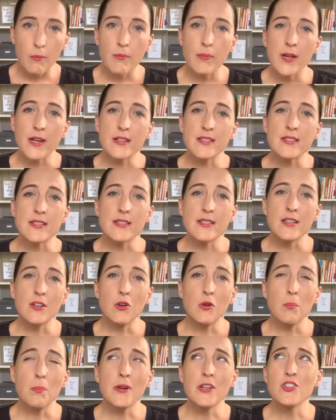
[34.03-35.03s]
Better
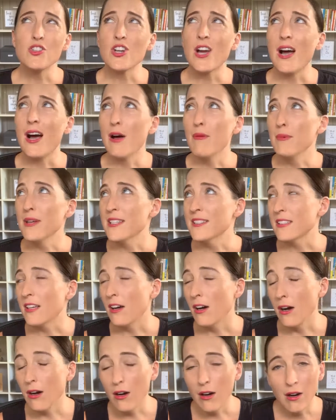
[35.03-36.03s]
still, pajamas.
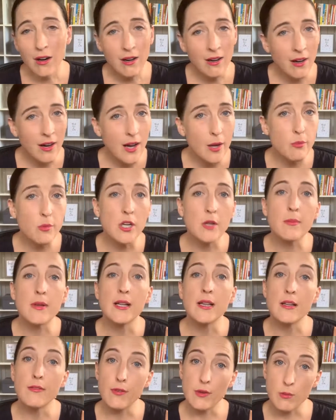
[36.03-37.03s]
Oh, I'm going to be
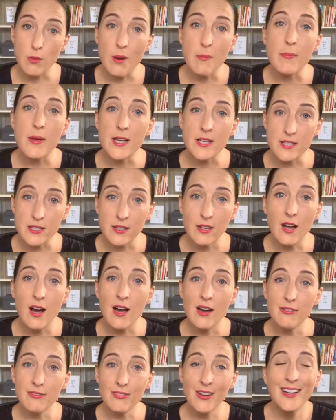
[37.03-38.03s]
living my best
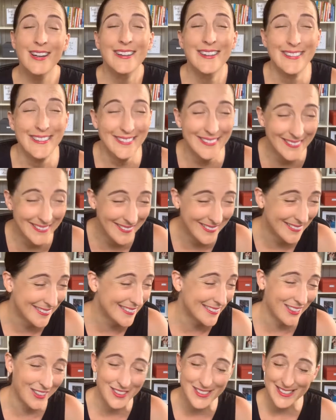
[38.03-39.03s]
life.
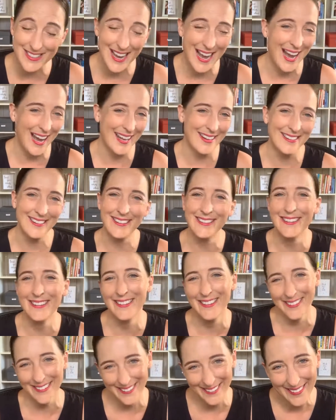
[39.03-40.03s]
So sad.
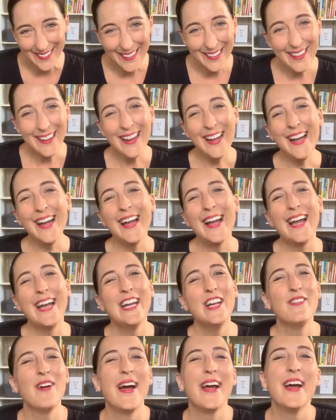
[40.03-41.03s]

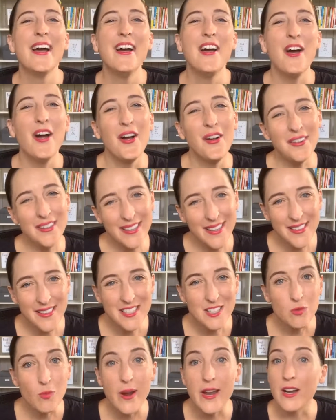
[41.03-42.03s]
Anyway, earlier
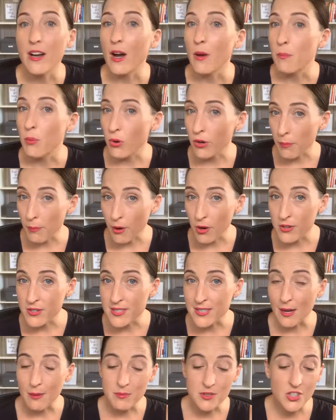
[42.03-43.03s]
this week, I put a
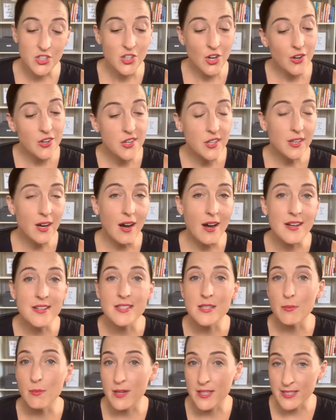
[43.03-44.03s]
post up to show you guys
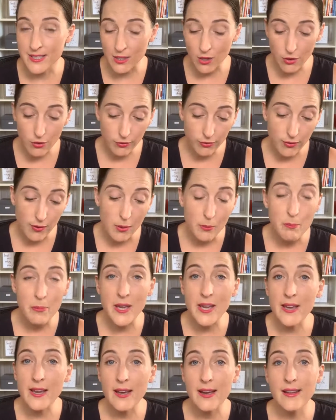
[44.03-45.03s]
that myself,
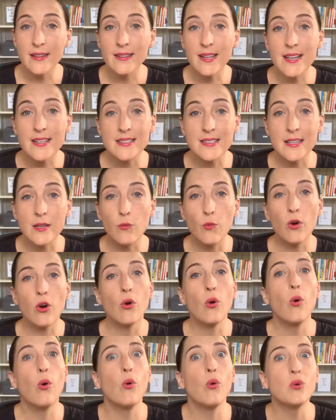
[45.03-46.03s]
B and Leslie were
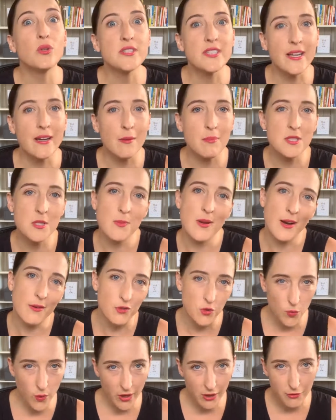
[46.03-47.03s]
all set up to be able
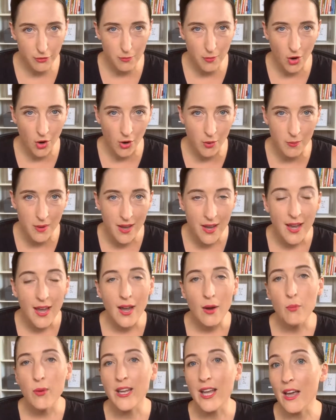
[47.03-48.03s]
to work from home.
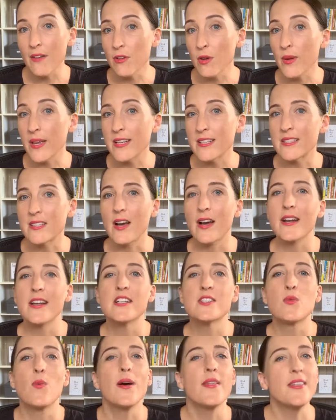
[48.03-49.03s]
And we gave you insight
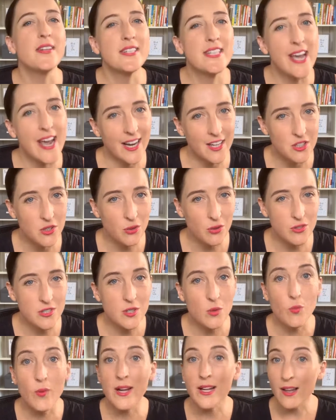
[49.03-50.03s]
into one of the tech tools
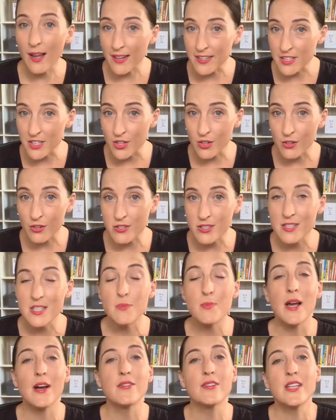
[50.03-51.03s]
that we like to use to
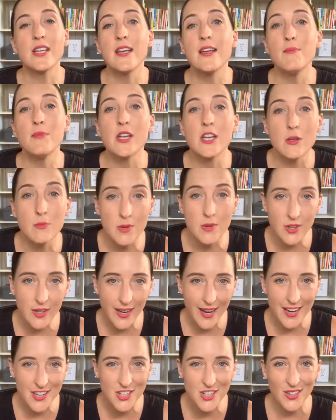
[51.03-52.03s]
be able to keep the
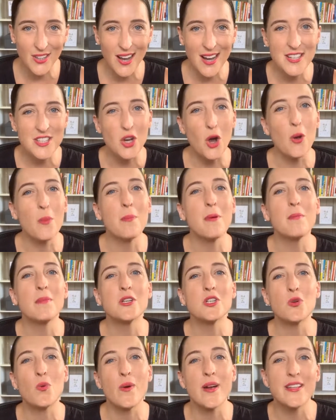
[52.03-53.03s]
communication lines open
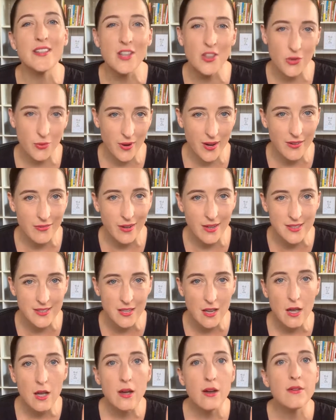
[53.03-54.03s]
between the three of us,
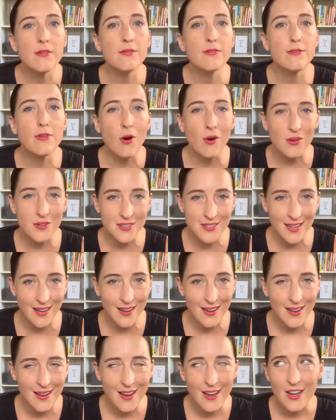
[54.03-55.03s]
Voxer.
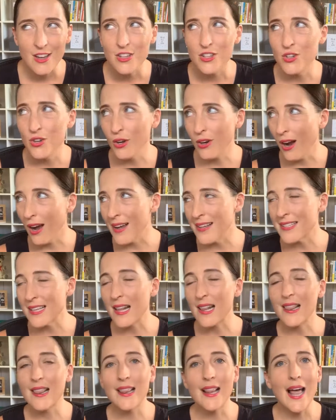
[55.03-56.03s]
You guys
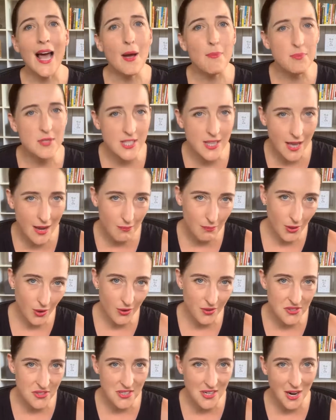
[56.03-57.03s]
lapped that
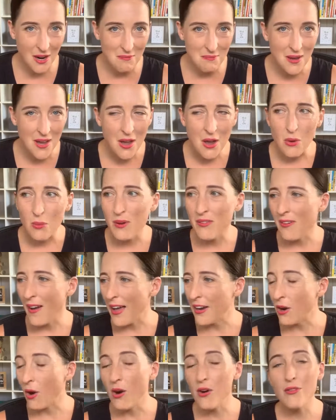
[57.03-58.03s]
post up. We've
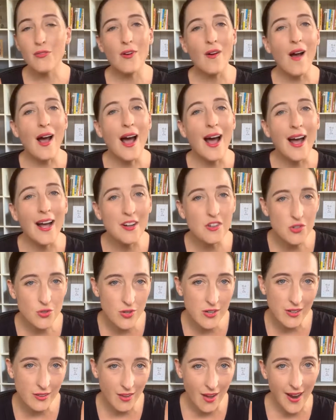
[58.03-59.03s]
had over
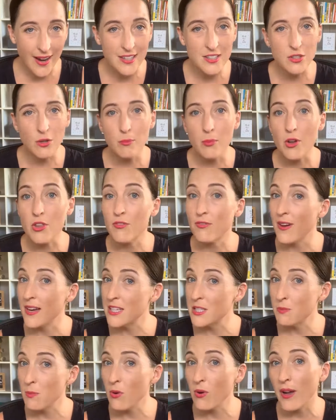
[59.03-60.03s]
100 likes on both
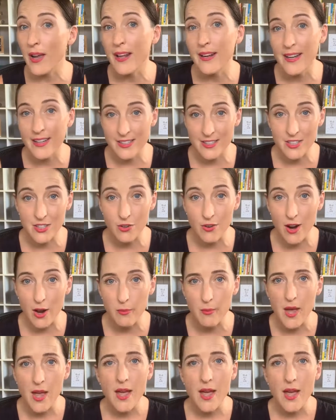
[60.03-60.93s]
Facebook and Instagram.